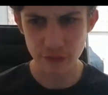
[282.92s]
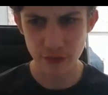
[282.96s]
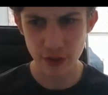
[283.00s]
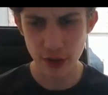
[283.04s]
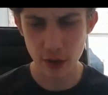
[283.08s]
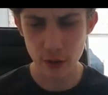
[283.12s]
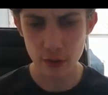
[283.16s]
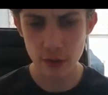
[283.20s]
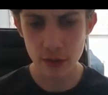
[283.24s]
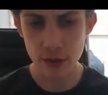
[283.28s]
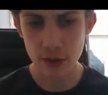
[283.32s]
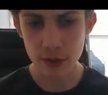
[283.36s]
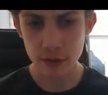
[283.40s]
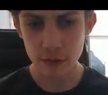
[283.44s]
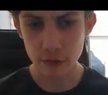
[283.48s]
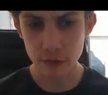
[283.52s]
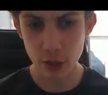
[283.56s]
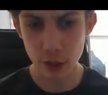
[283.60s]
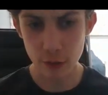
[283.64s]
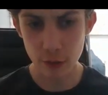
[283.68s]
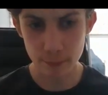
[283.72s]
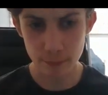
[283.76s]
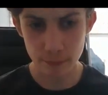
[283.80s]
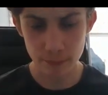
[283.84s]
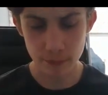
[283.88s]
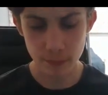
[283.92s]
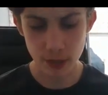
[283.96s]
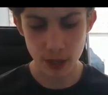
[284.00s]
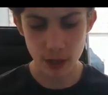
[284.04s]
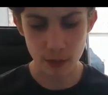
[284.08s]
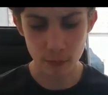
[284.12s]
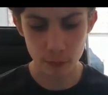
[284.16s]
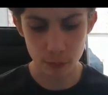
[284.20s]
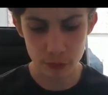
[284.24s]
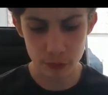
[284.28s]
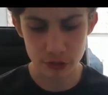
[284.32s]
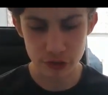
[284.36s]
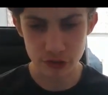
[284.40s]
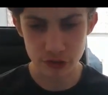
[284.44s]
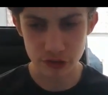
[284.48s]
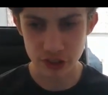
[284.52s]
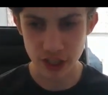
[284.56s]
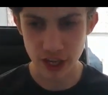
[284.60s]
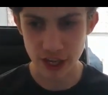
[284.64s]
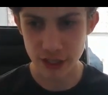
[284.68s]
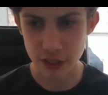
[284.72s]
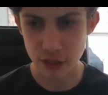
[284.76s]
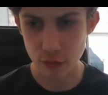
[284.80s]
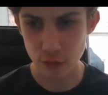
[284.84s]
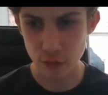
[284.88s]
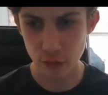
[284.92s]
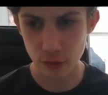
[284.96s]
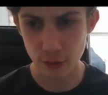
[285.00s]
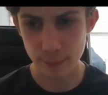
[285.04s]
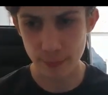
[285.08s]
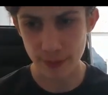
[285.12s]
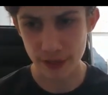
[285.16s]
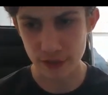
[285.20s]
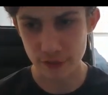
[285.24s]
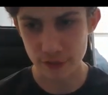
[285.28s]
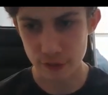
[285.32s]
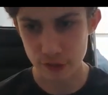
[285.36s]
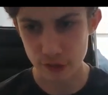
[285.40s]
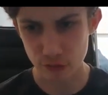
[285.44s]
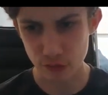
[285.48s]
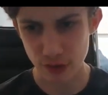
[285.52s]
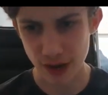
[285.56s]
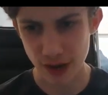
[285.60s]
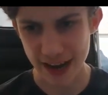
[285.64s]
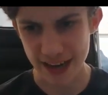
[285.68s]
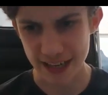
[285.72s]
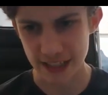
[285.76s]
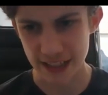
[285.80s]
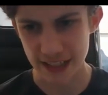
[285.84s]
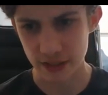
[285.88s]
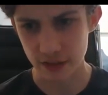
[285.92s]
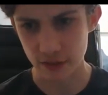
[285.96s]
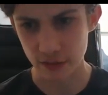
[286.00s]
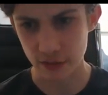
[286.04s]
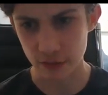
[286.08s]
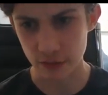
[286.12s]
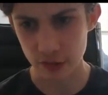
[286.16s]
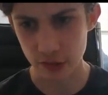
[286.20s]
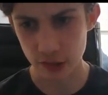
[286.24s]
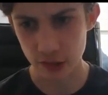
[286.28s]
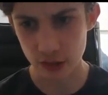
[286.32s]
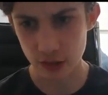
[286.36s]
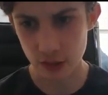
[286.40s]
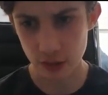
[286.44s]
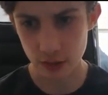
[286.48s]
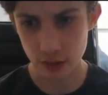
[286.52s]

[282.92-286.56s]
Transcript: you felt, no, uh, would you say you were a bit drained?